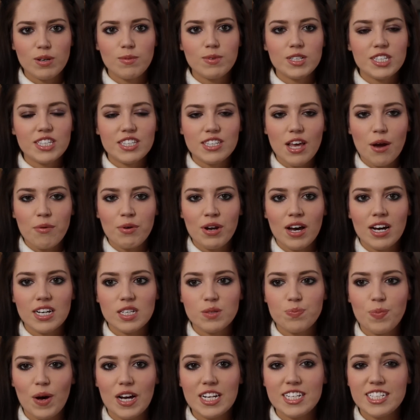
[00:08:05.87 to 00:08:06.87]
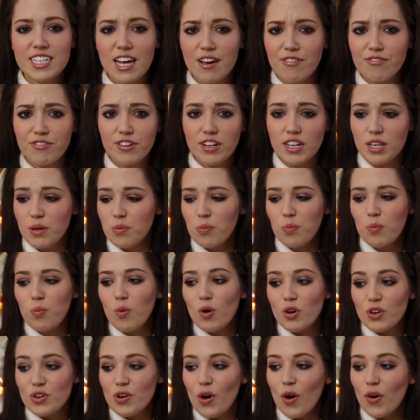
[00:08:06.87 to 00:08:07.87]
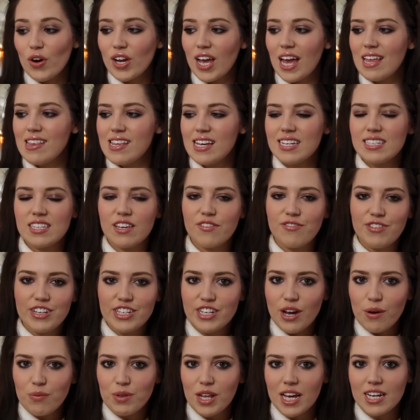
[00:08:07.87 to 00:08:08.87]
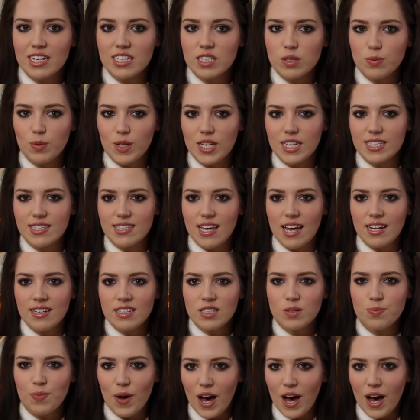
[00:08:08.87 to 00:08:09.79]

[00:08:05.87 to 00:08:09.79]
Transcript: It was so nice, but I definitely would not get this if you don't like sweet scents,